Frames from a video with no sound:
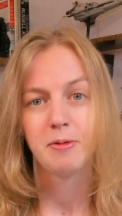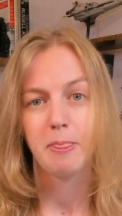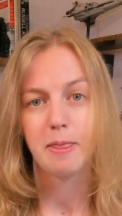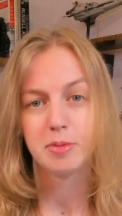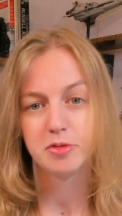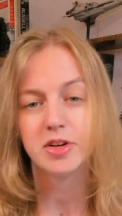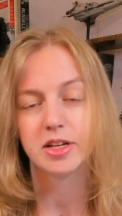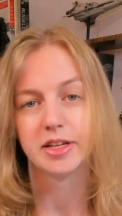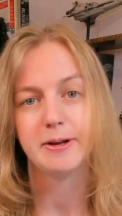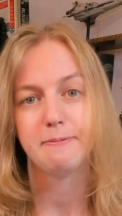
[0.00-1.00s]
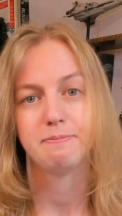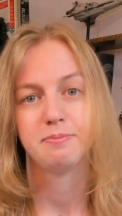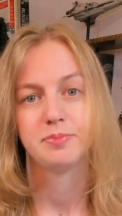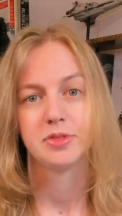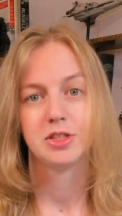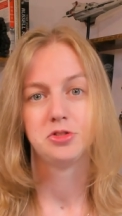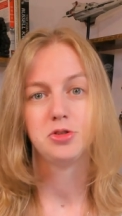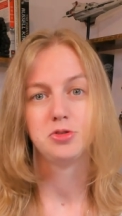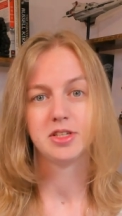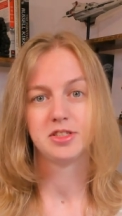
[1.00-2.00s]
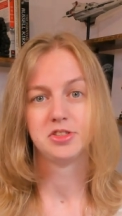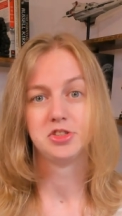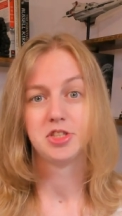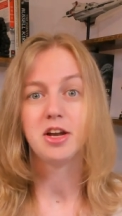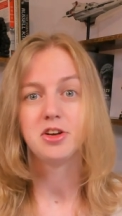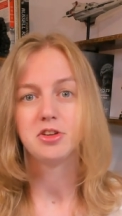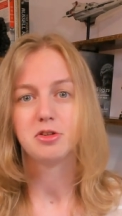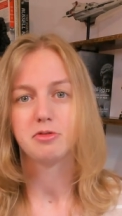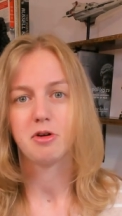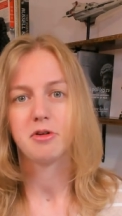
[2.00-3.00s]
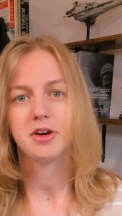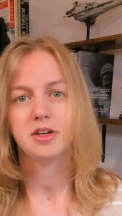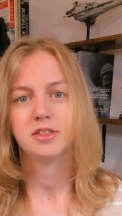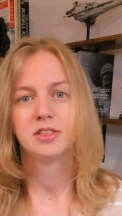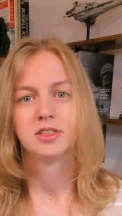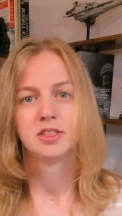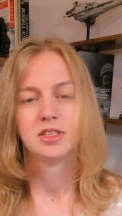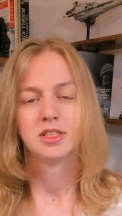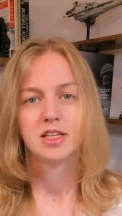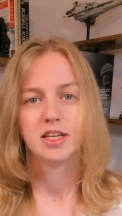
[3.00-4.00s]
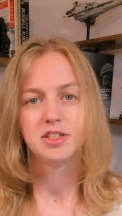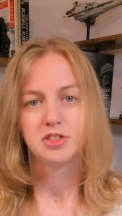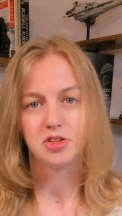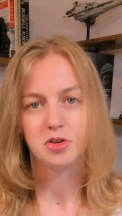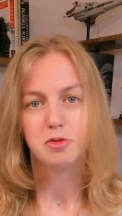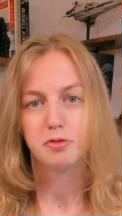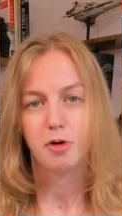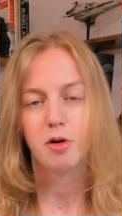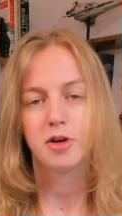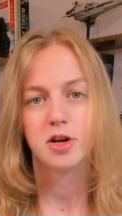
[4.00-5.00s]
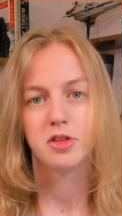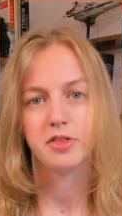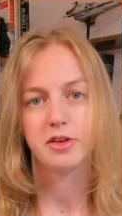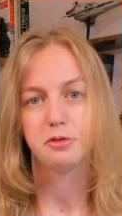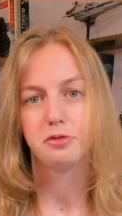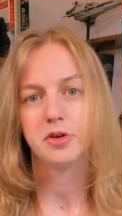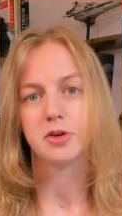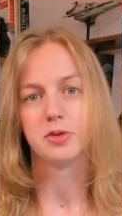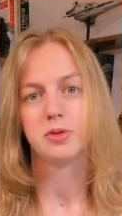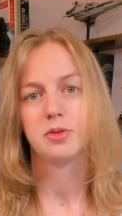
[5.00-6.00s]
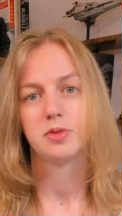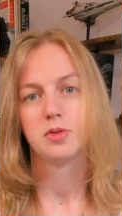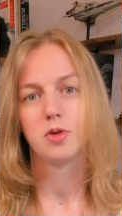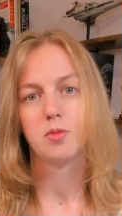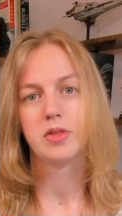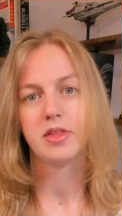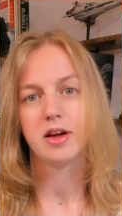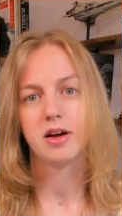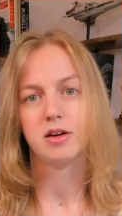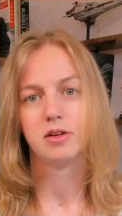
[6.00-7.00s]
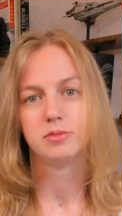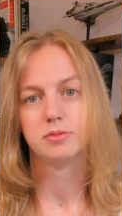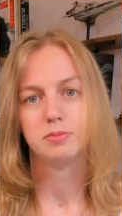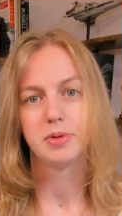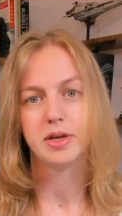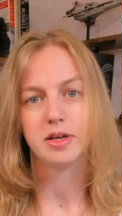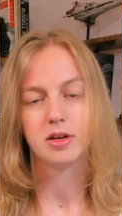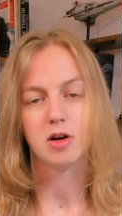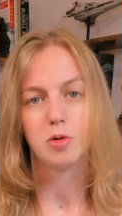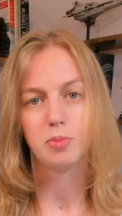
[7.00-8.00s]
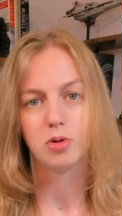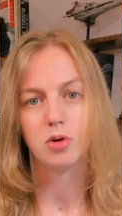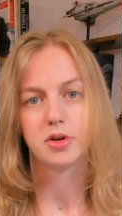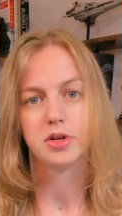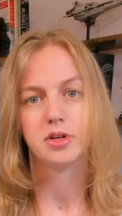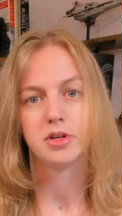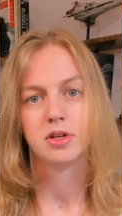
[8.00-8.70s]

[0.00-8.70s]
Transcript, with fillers: But really, in truth, this gender euphoria is the euphoria that they feel when they are being applauded